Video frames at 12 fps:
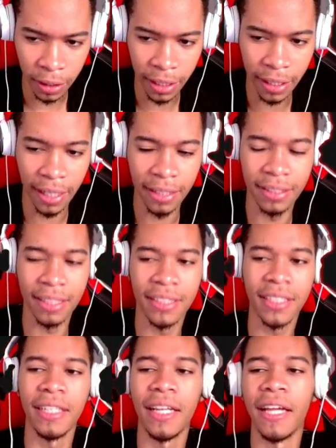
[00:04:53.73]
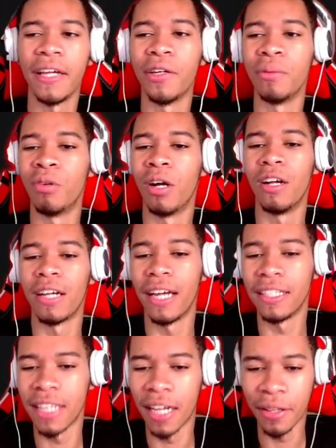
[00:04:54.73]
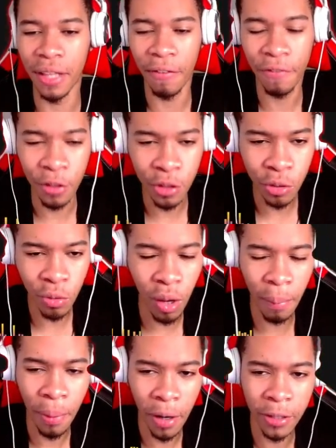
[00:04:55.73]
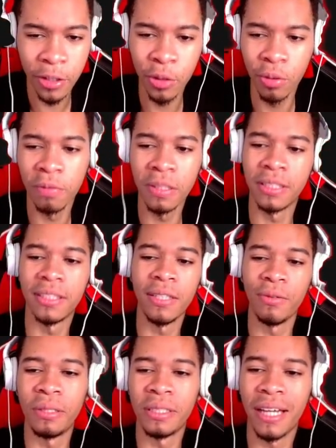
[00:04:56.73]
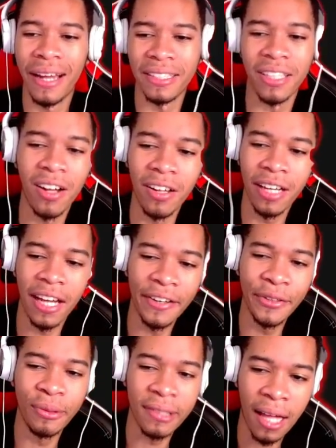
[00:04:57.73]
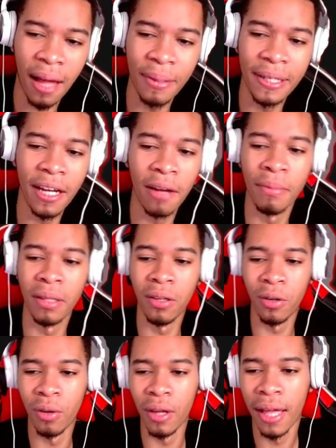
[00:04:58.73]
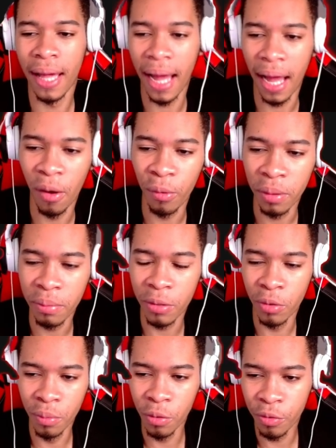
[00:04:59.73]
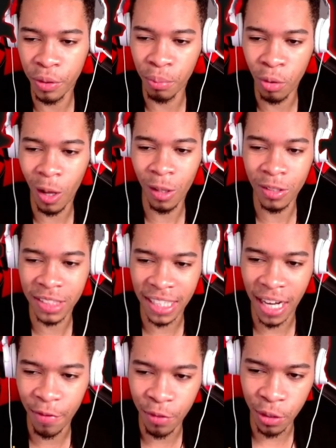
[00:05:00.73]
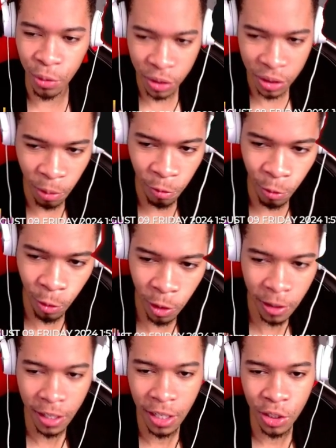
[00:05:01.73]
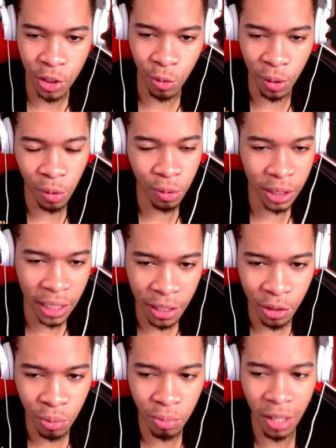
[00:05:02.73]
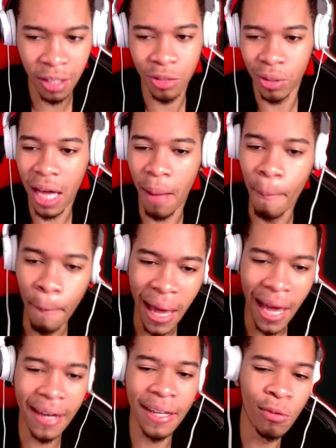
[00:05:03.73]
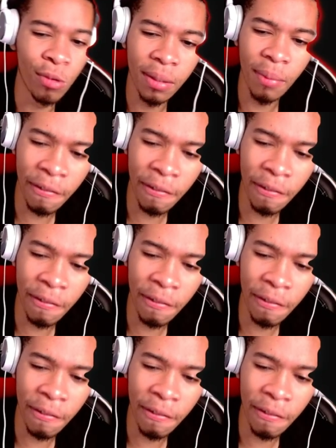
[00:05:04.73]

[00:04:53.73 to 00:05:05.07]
get guys that's it a good brawl guys and if you do want part two of this series guys all you gotta do is comment down below i will be removing brawlers that i've used before so we only get new brawlers we got mandy one of my